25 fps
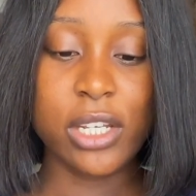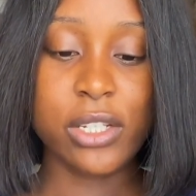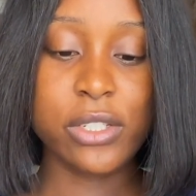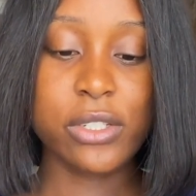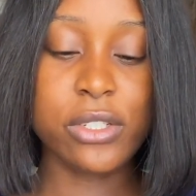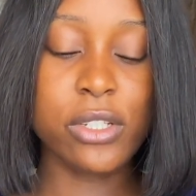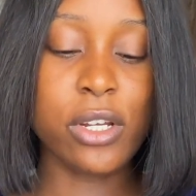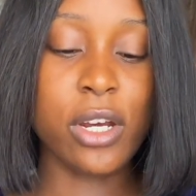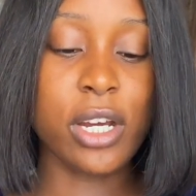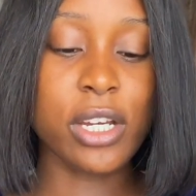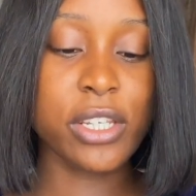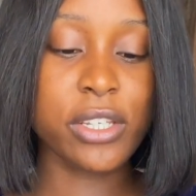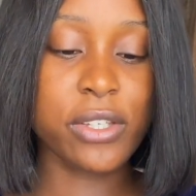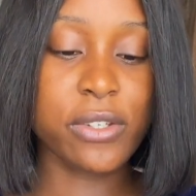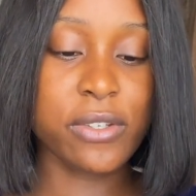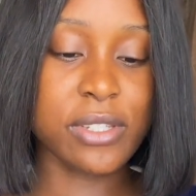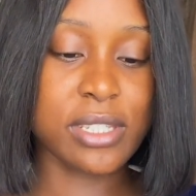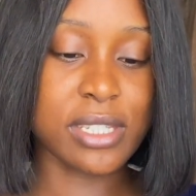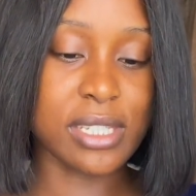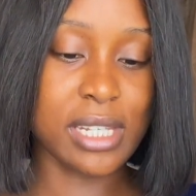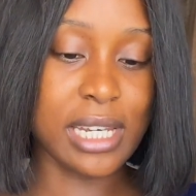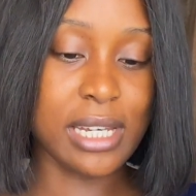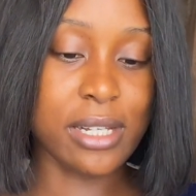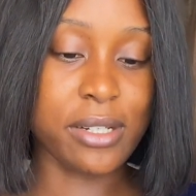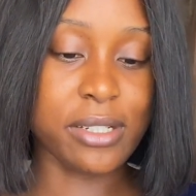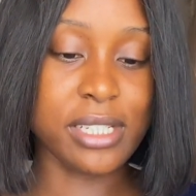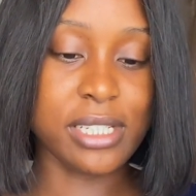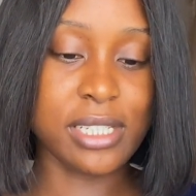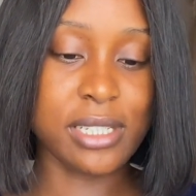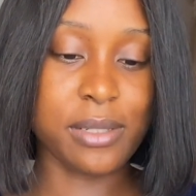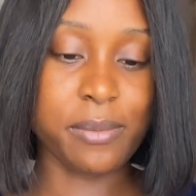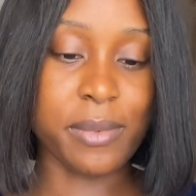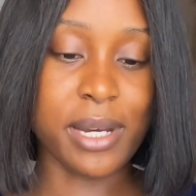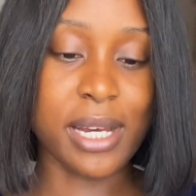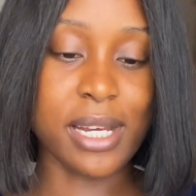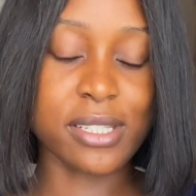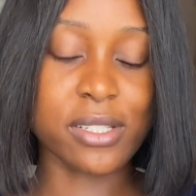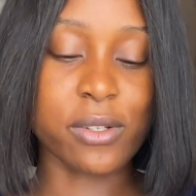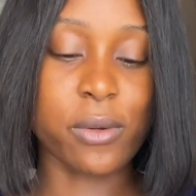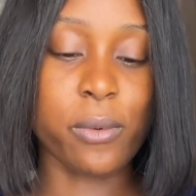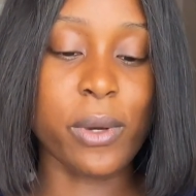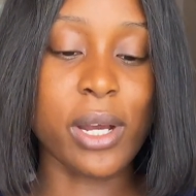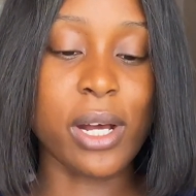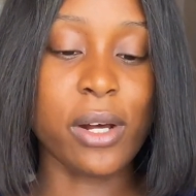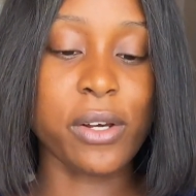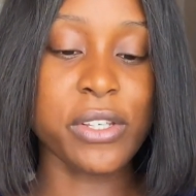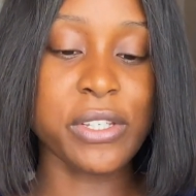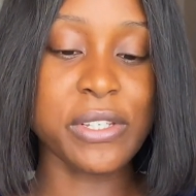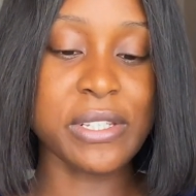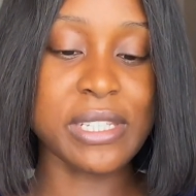do not use the LED mask
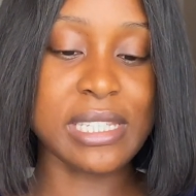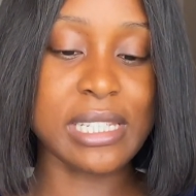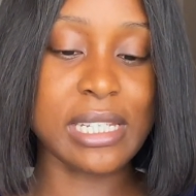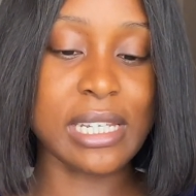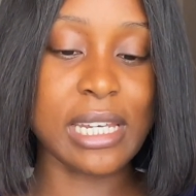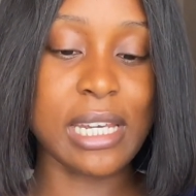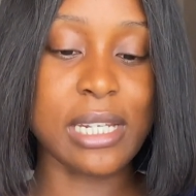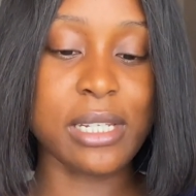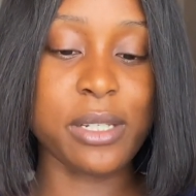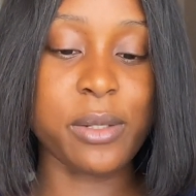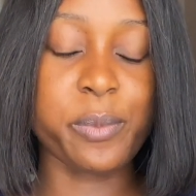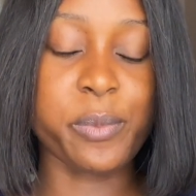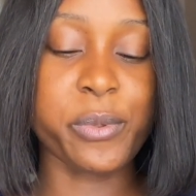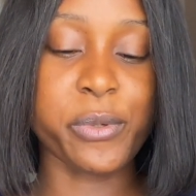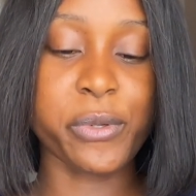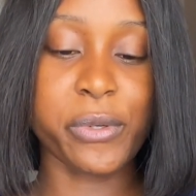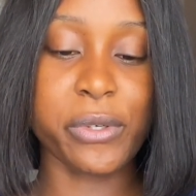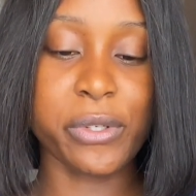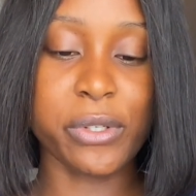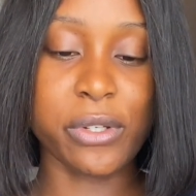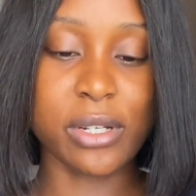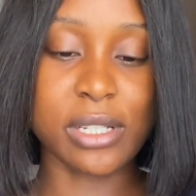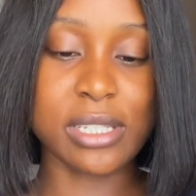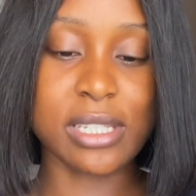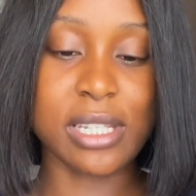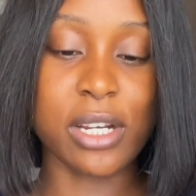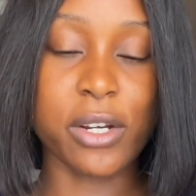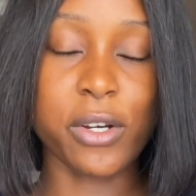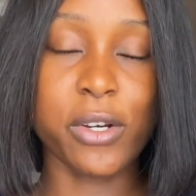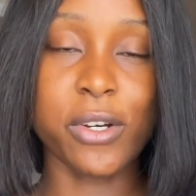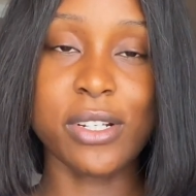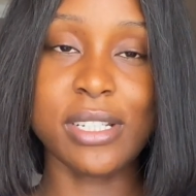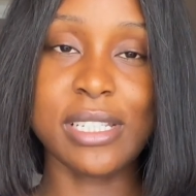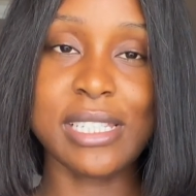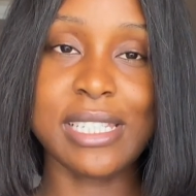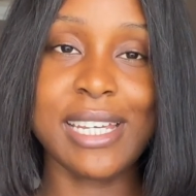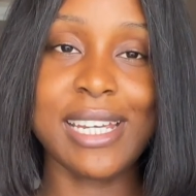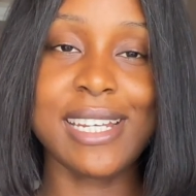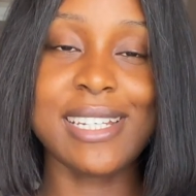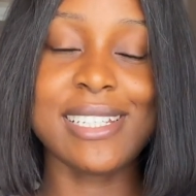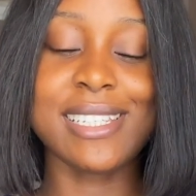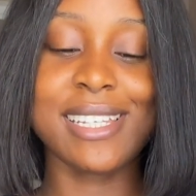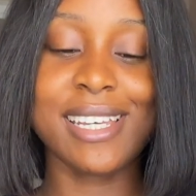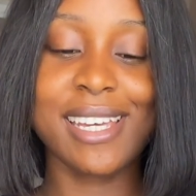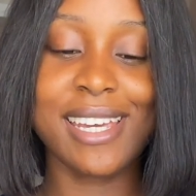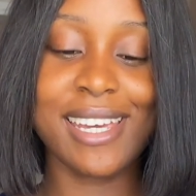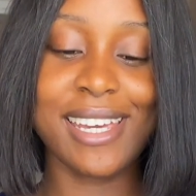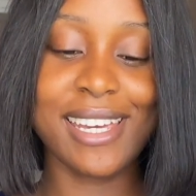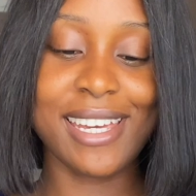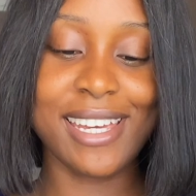while using any product that contains
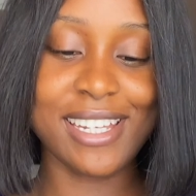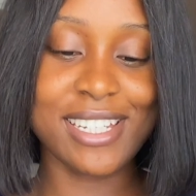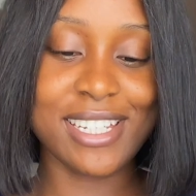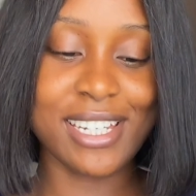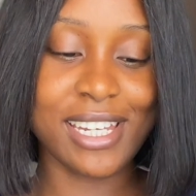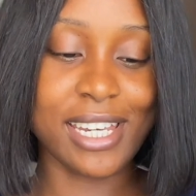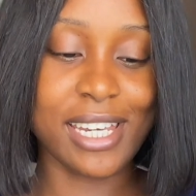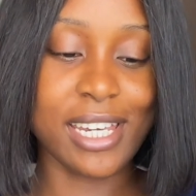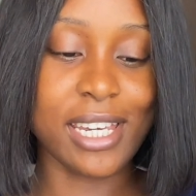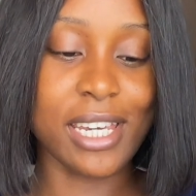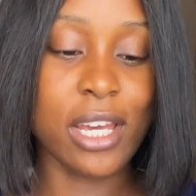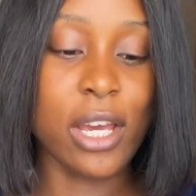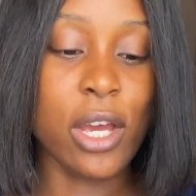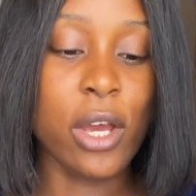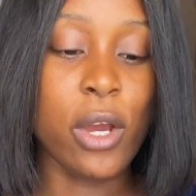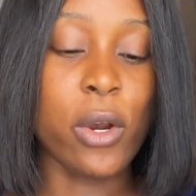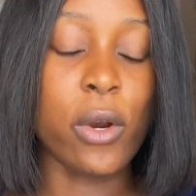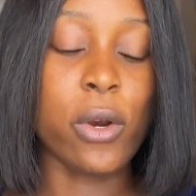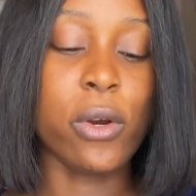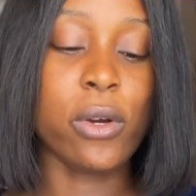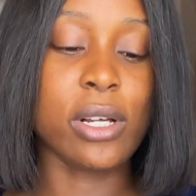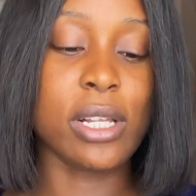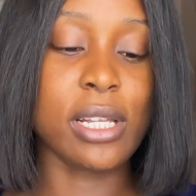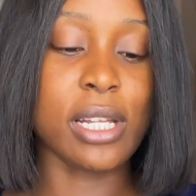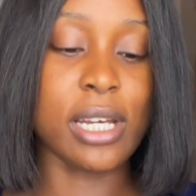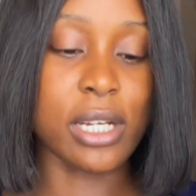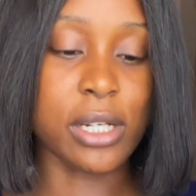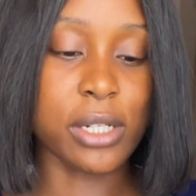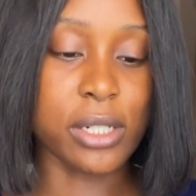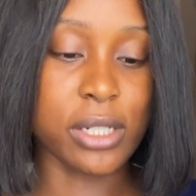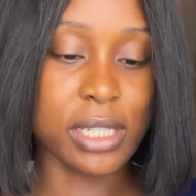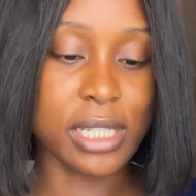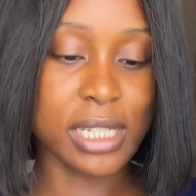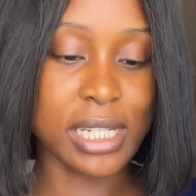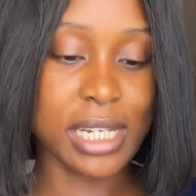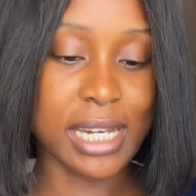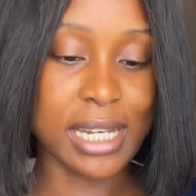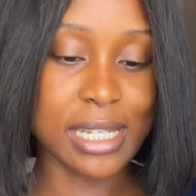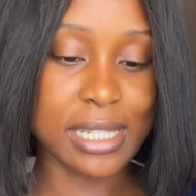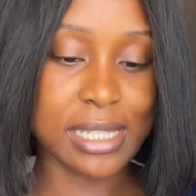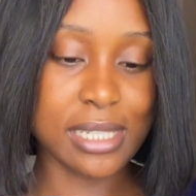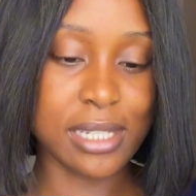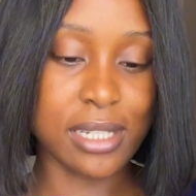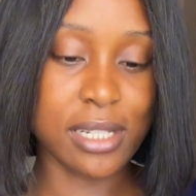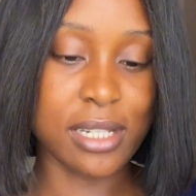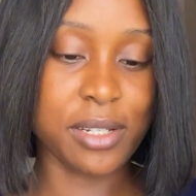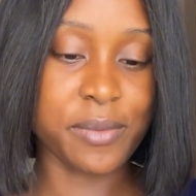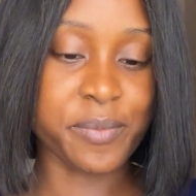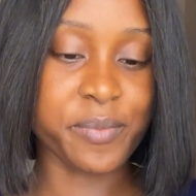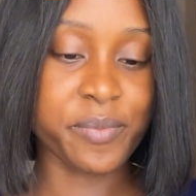AHA or glycolic
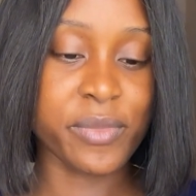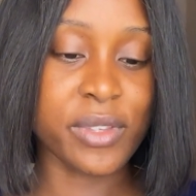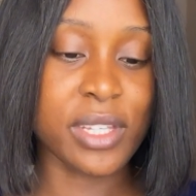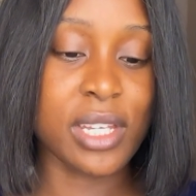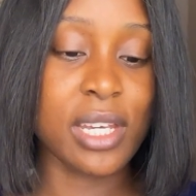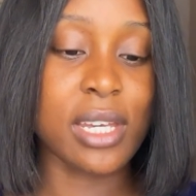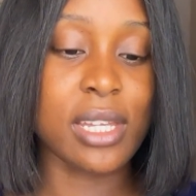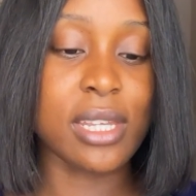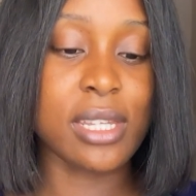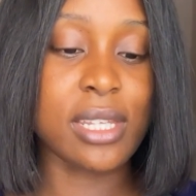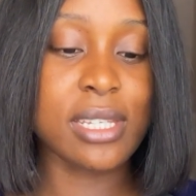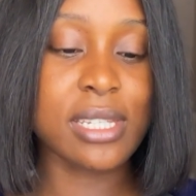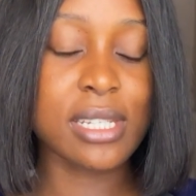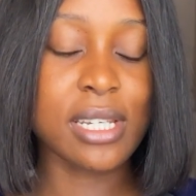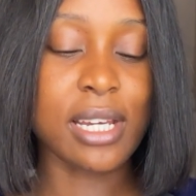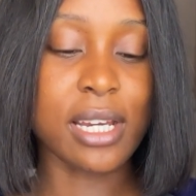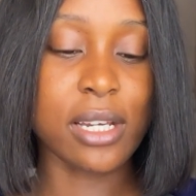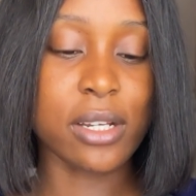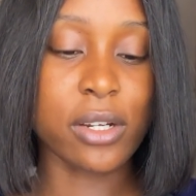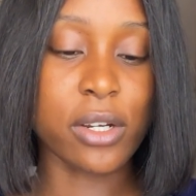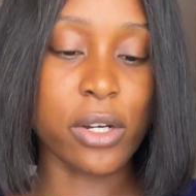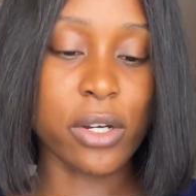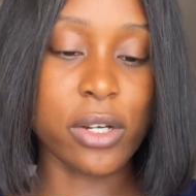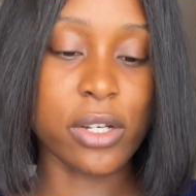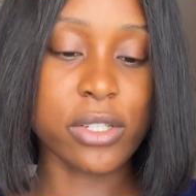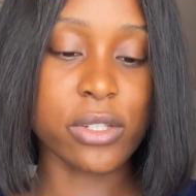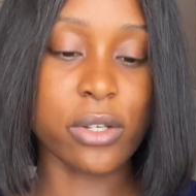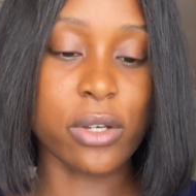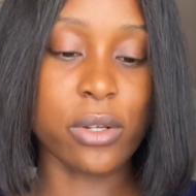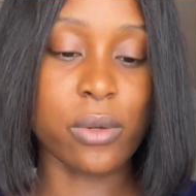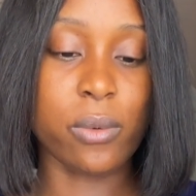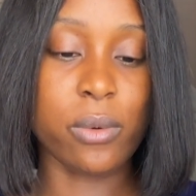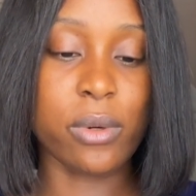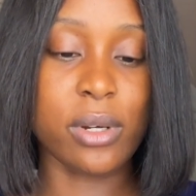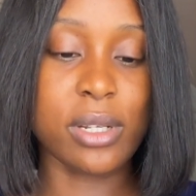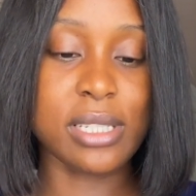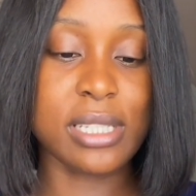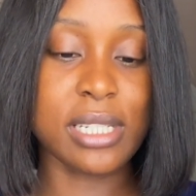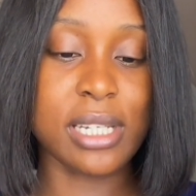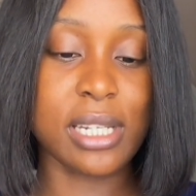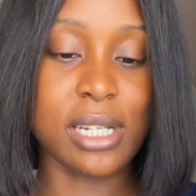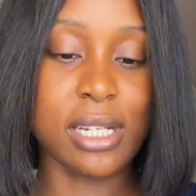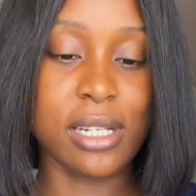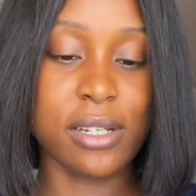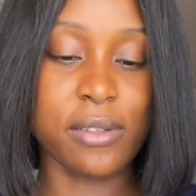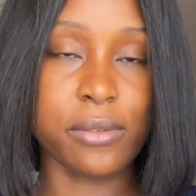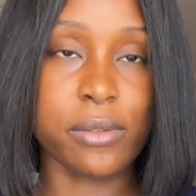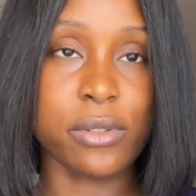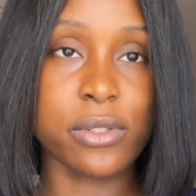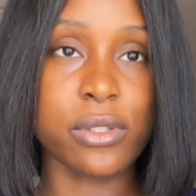acid. This can cause unwanted
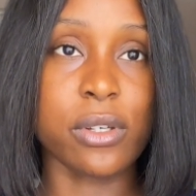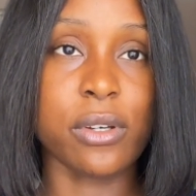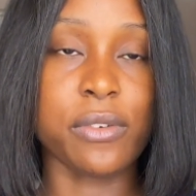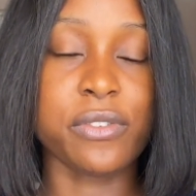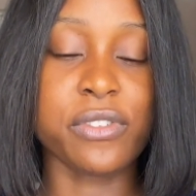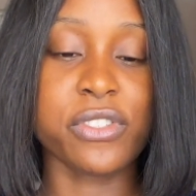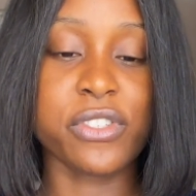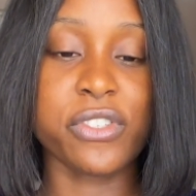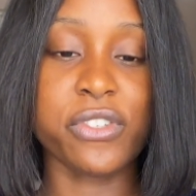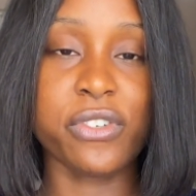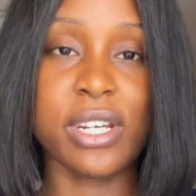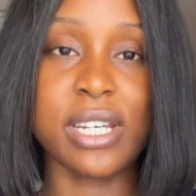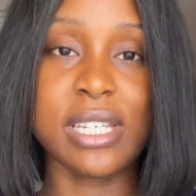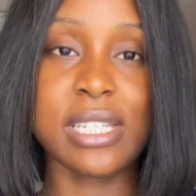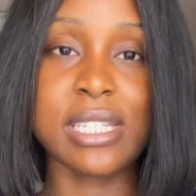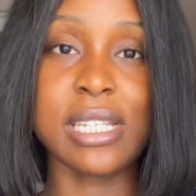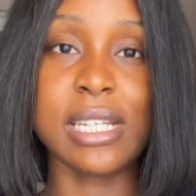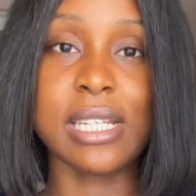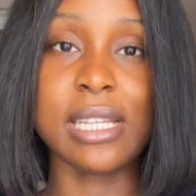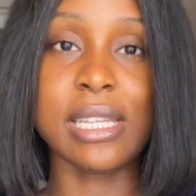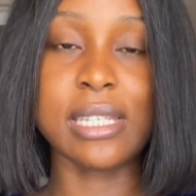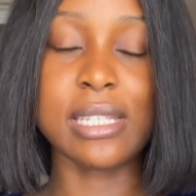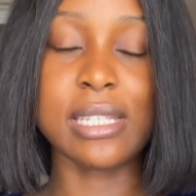levels of stress in